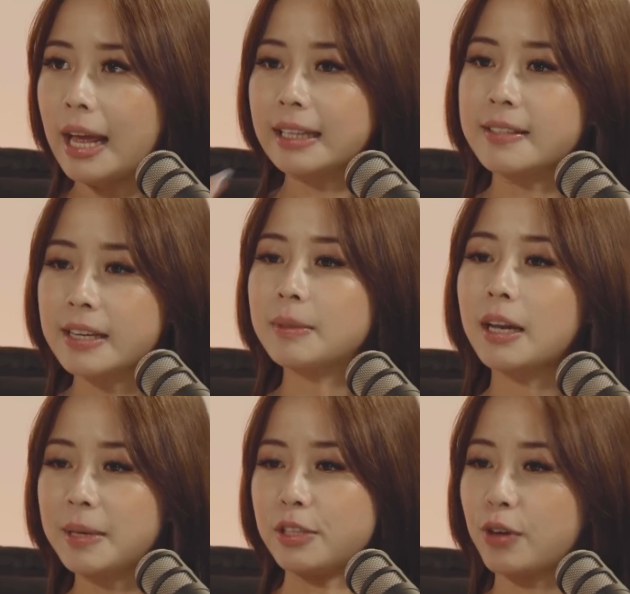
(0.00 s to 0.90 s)
at the same
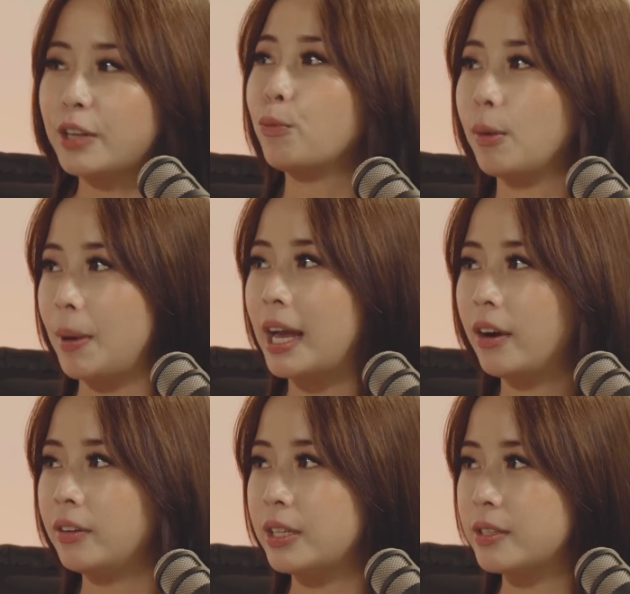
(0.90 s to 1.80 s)
time, he's trying to
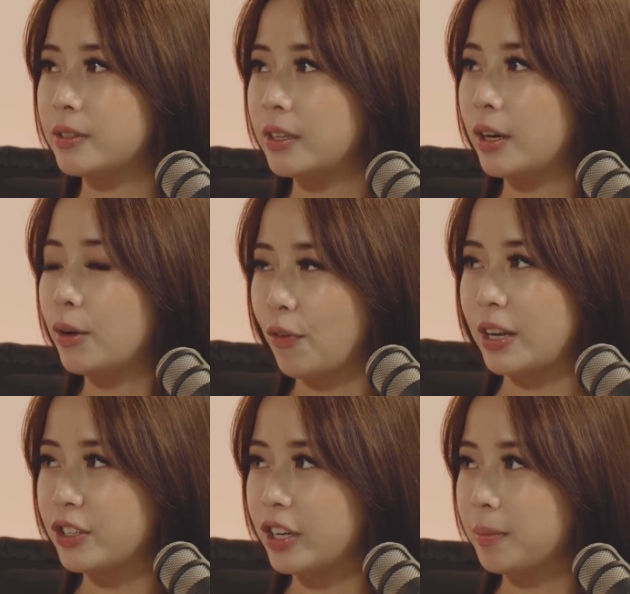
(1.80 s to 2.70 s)
repair this
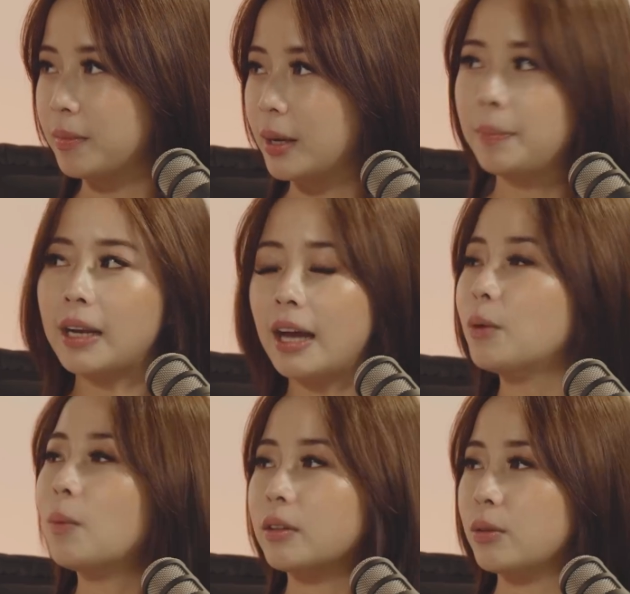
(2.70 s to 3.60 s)
friendship. But I
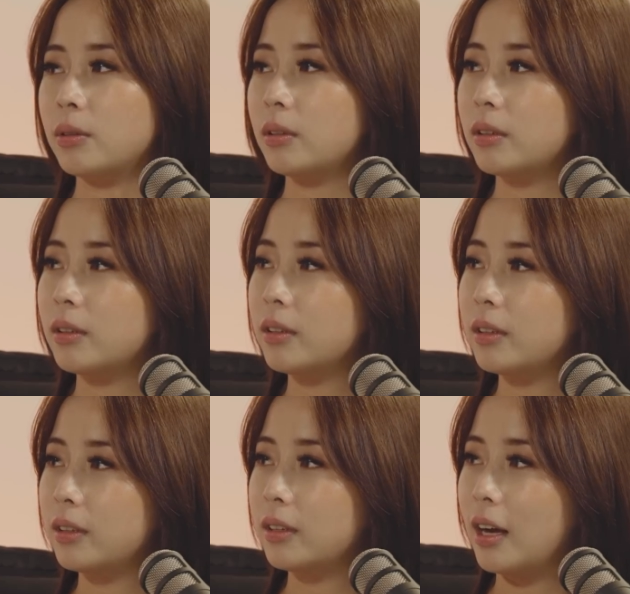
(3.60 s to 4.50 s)
don't want to.
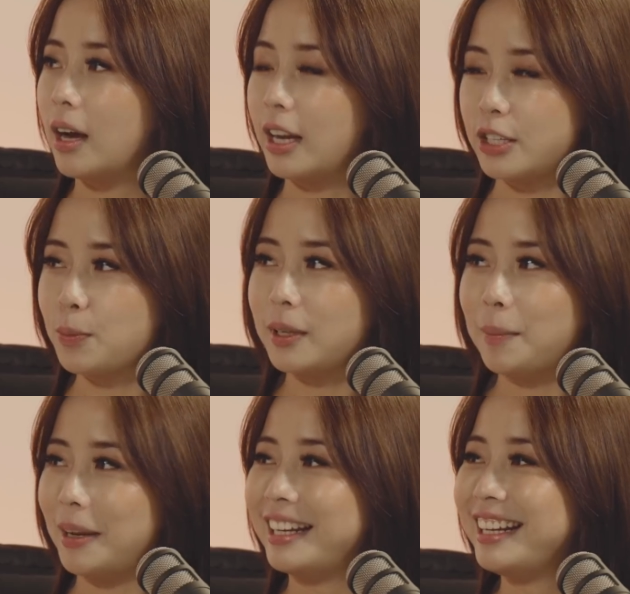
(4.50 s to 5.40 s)
I just want the
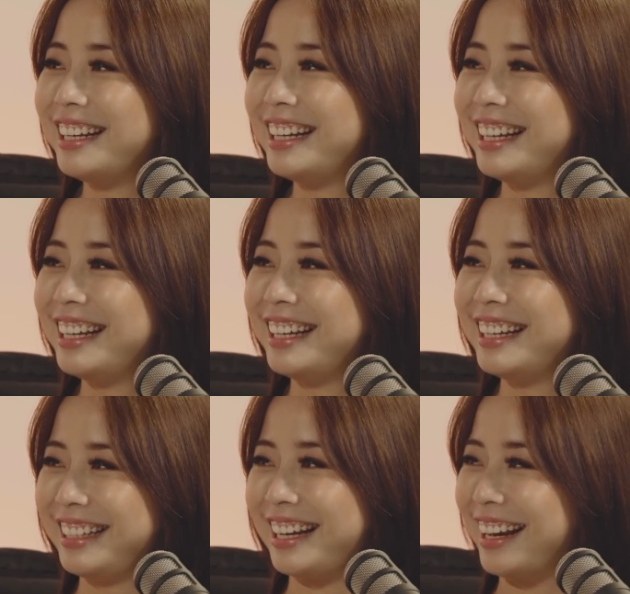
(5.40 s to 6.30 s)
money. Yeah.